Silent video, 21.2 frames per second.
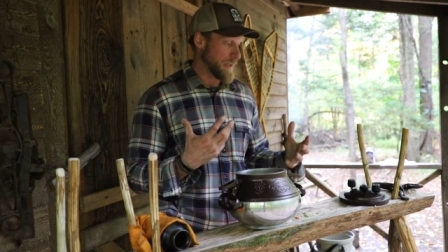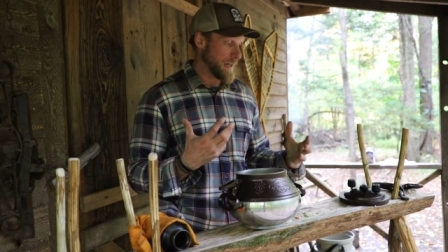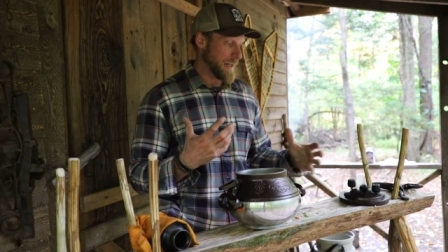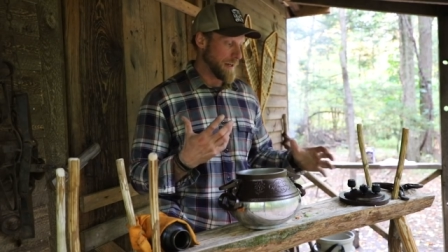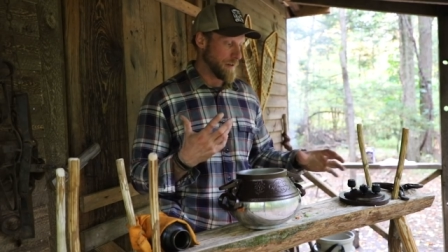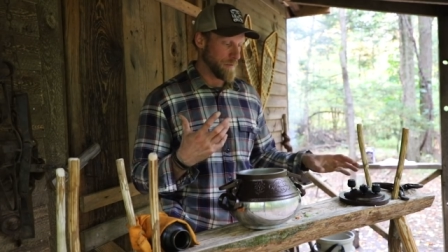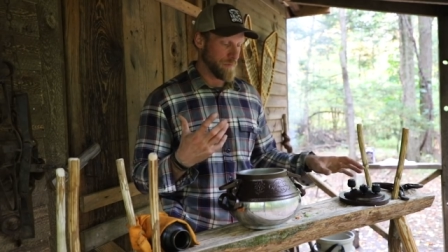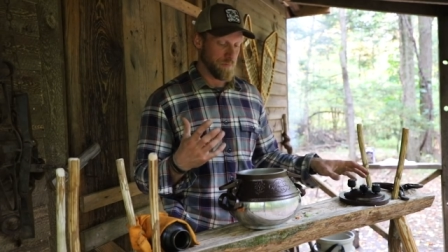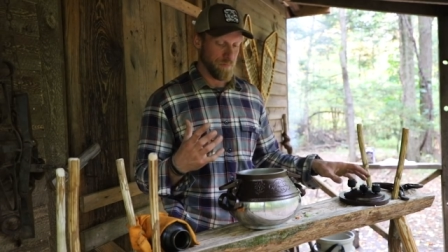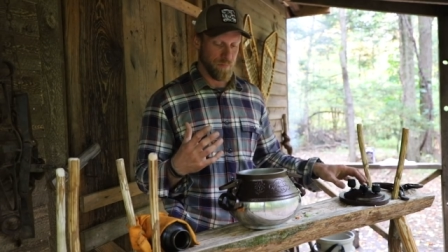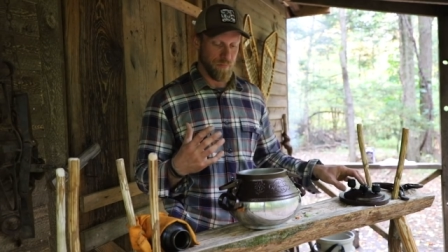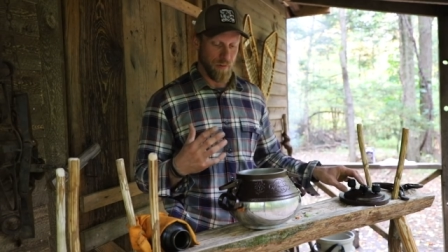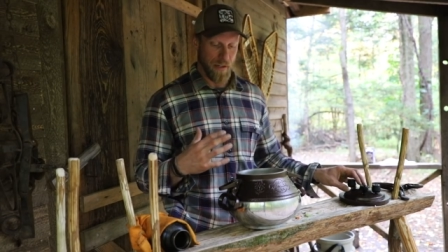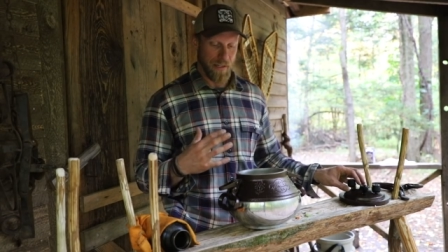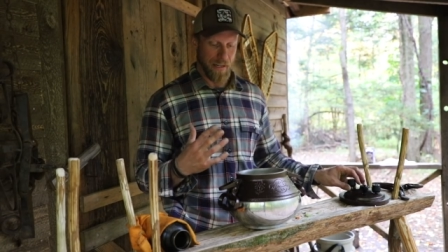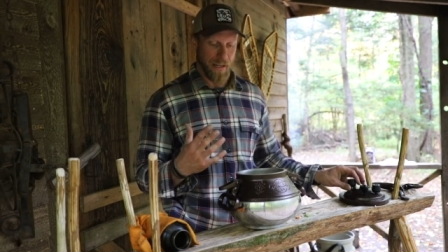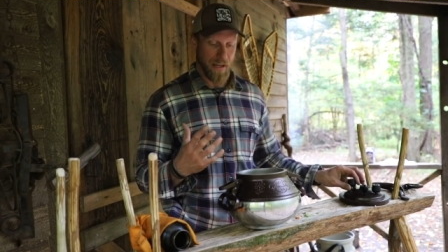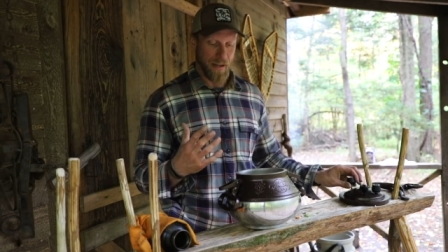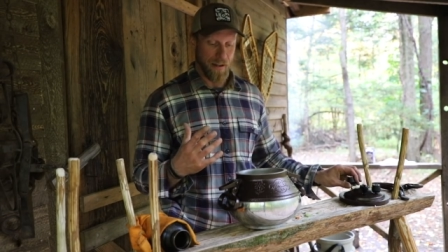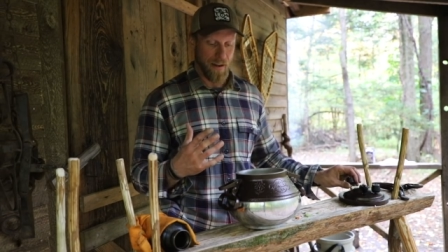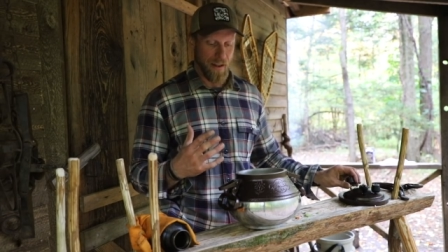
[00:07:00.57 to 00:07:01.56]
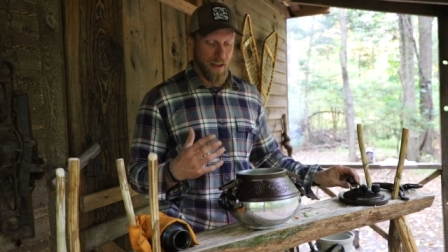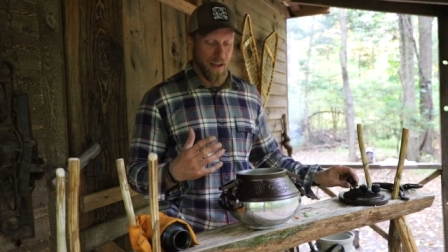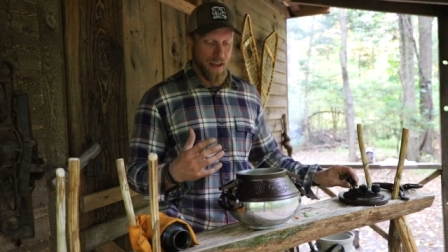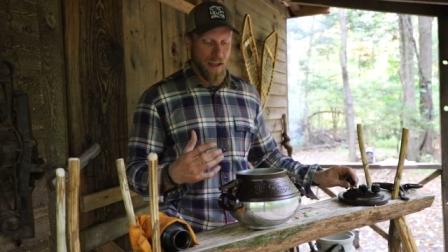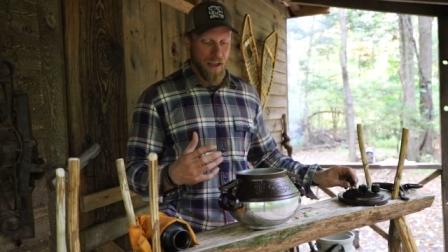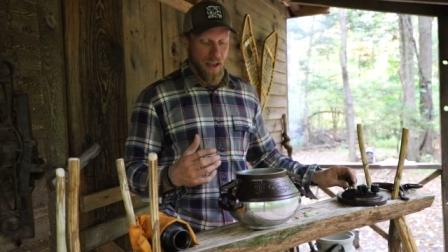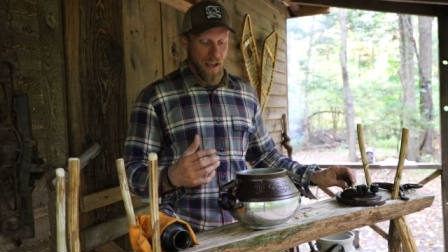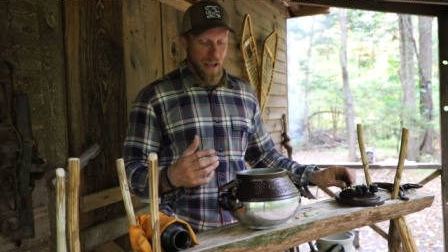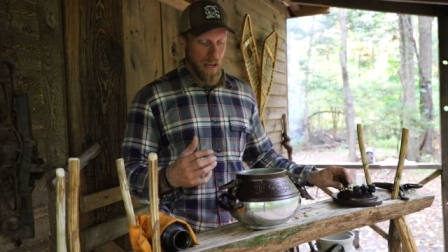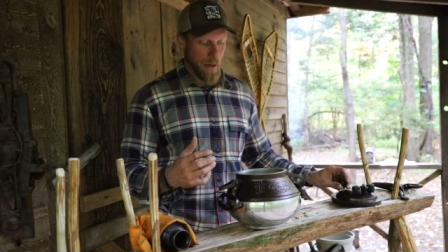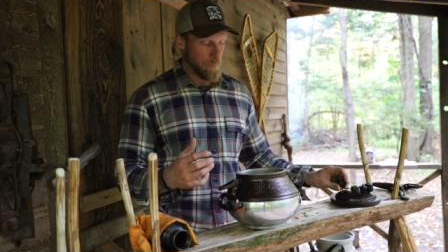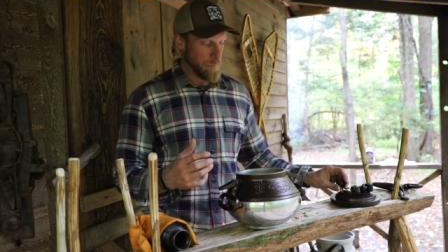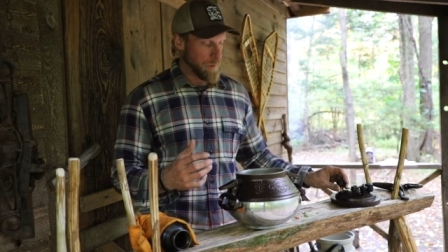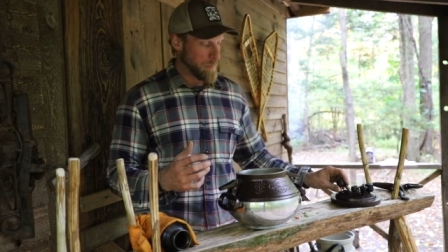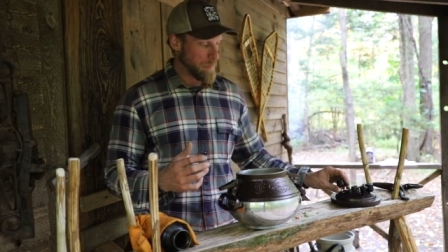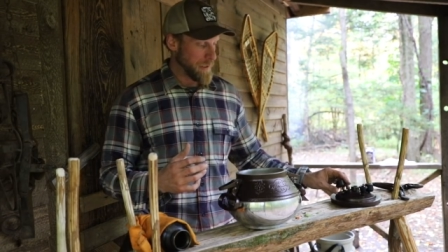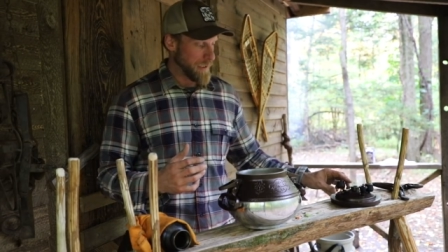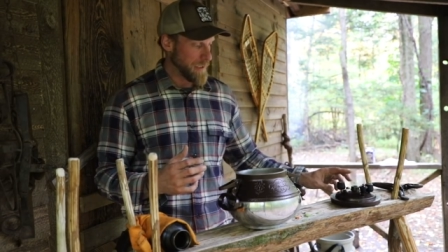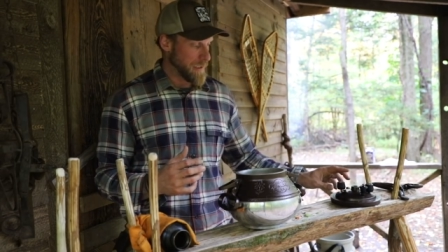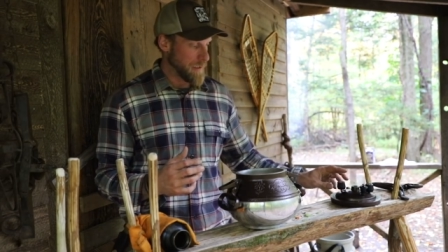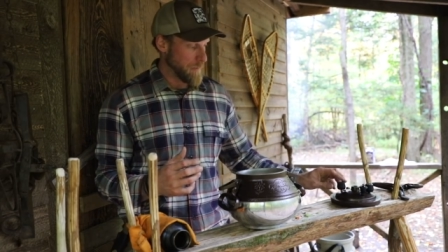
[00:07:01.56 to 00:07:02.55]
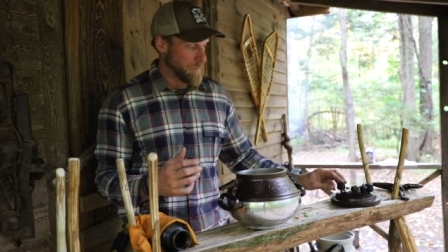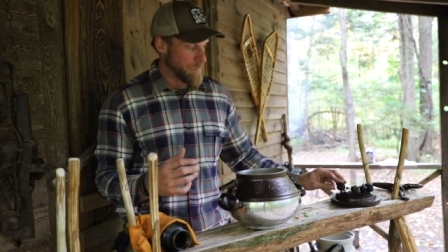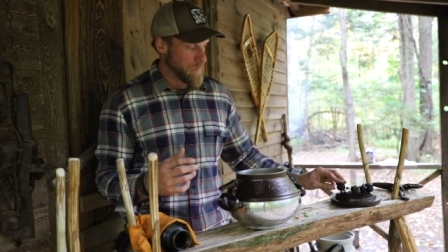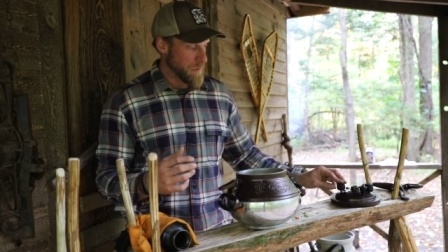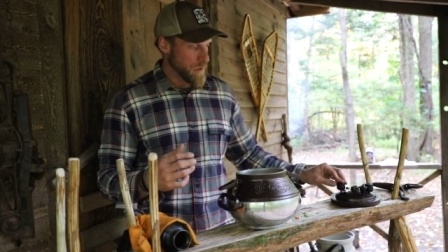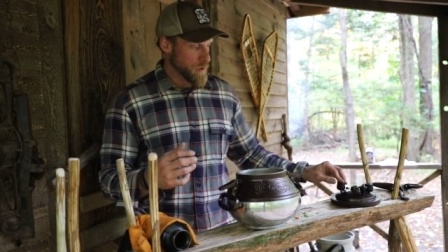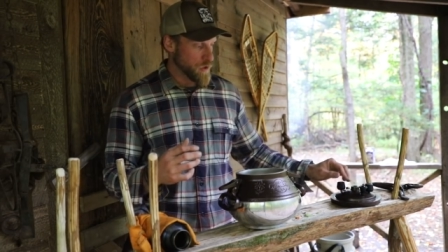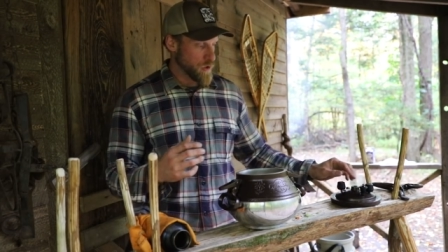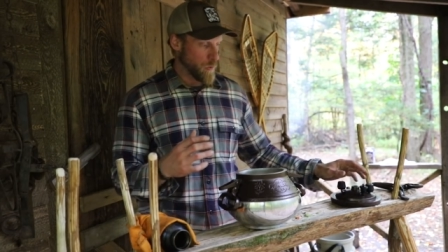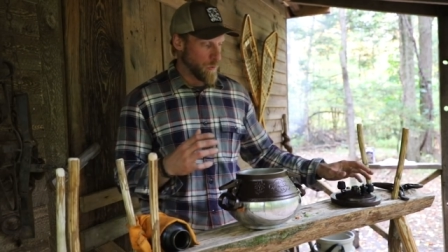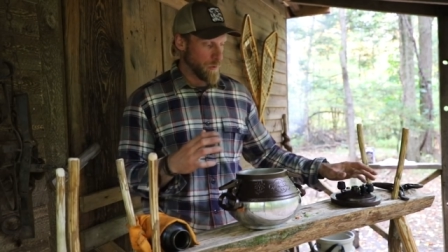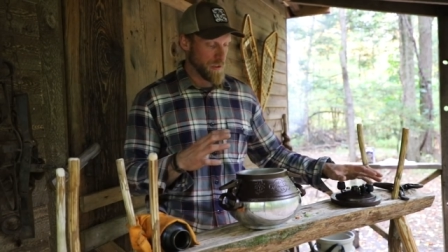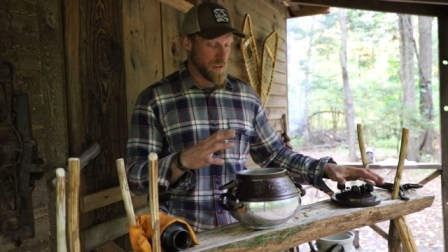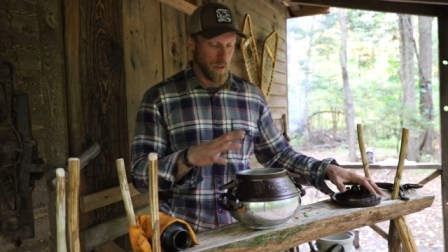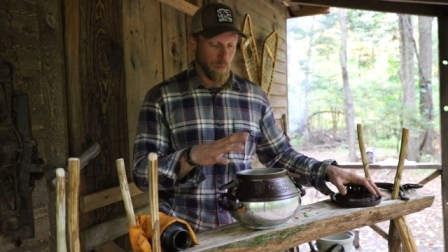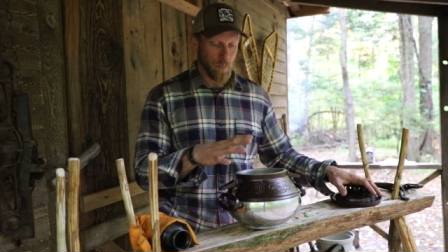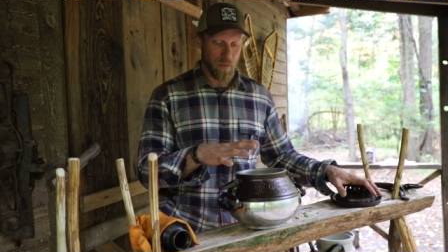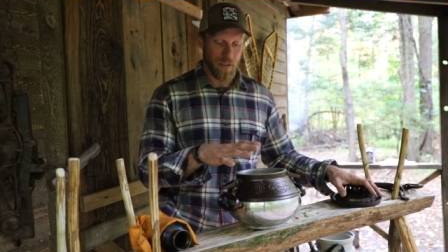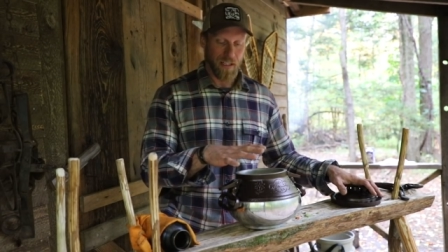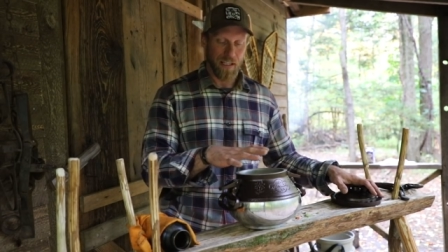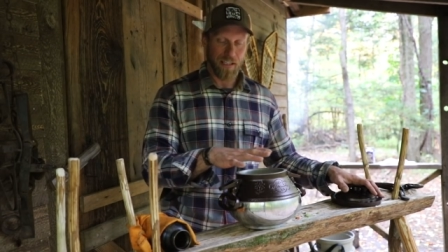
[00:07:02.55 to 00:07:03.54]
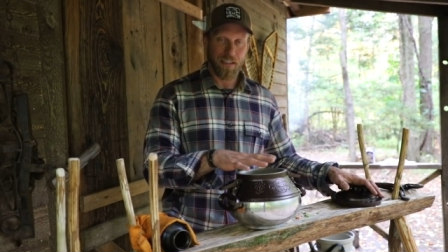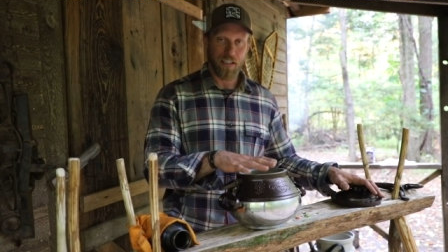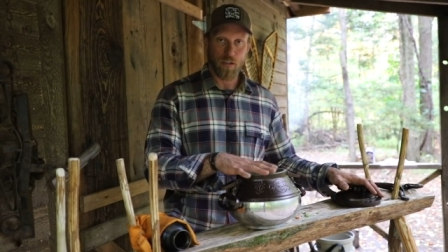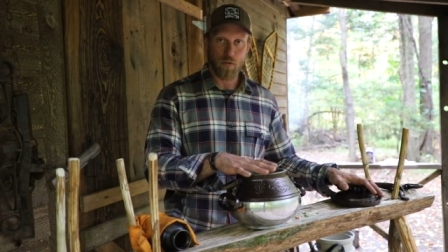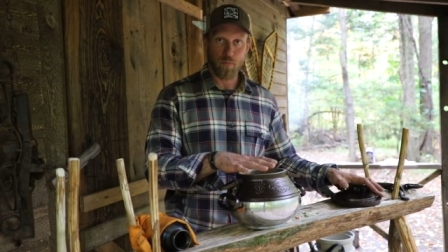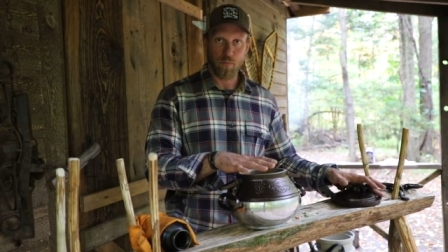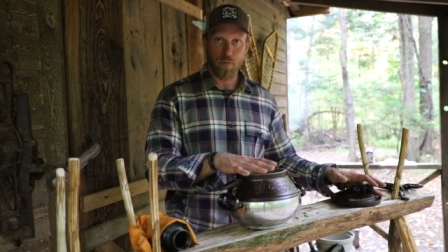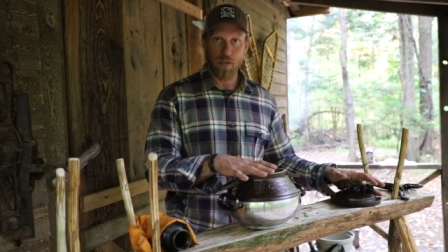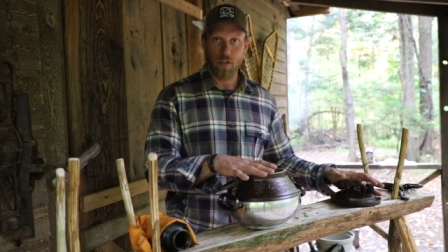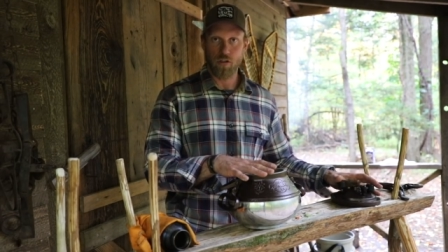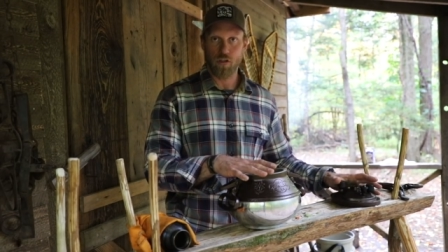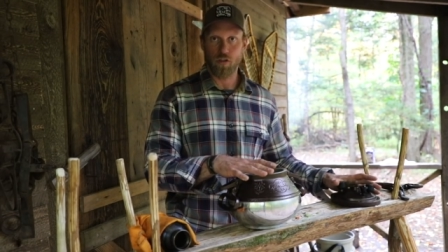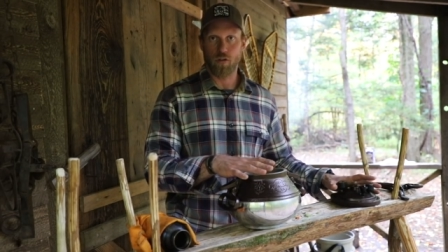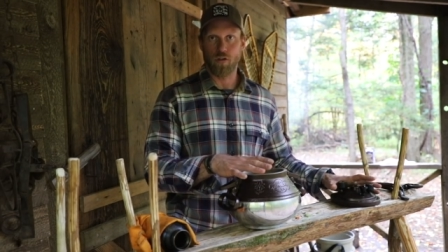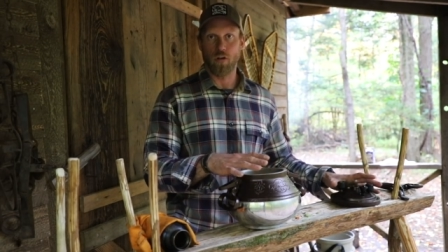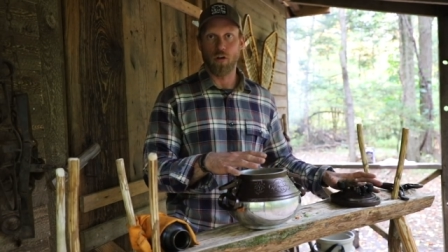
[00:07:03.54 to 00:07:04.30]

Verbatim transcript: You gotta find that happy medium. So with something like this pressure